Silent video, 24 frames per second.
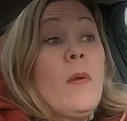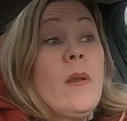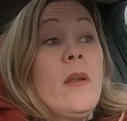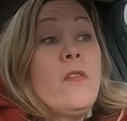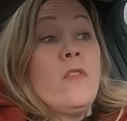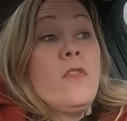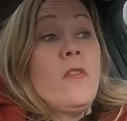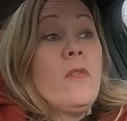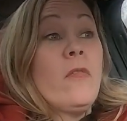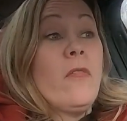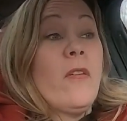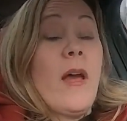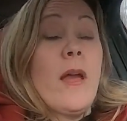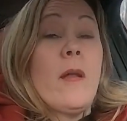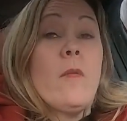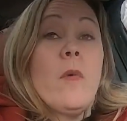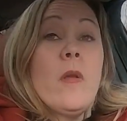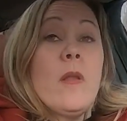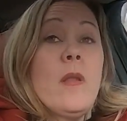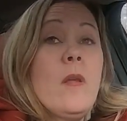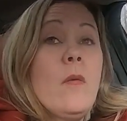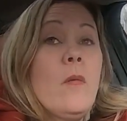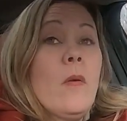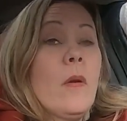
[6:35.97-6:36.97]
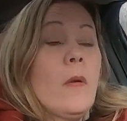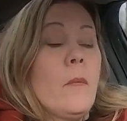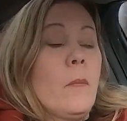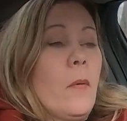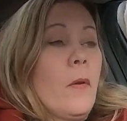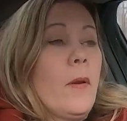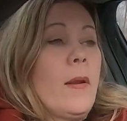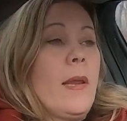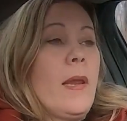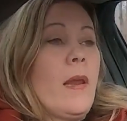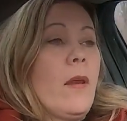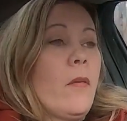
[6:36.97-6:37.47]
What did you find when you were
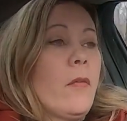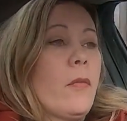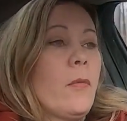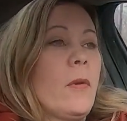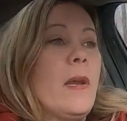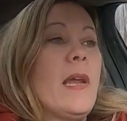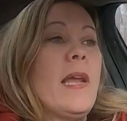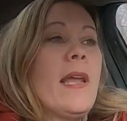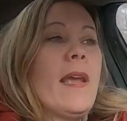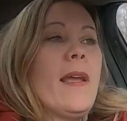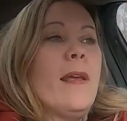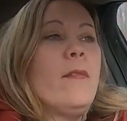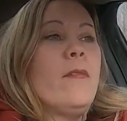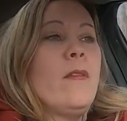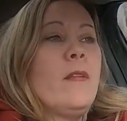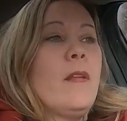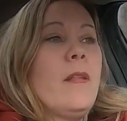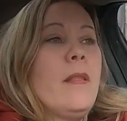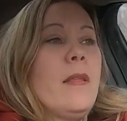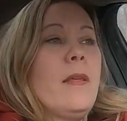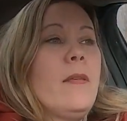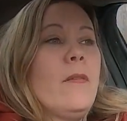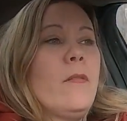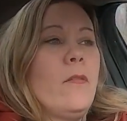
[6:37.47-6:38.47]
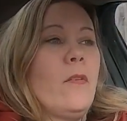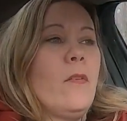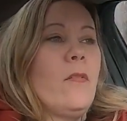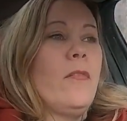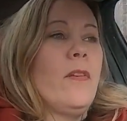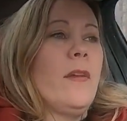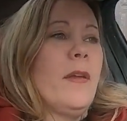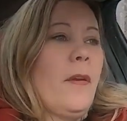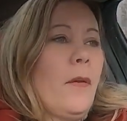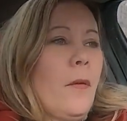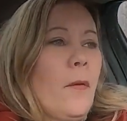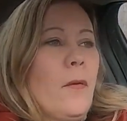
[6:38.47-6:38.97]
putting your three kids into these two
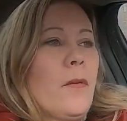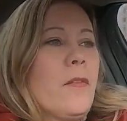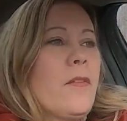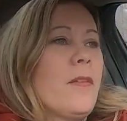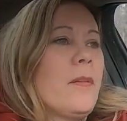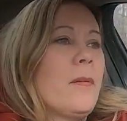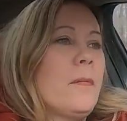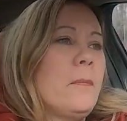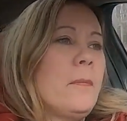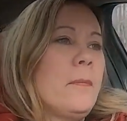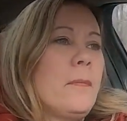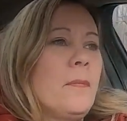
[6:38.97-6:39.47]
vehicles?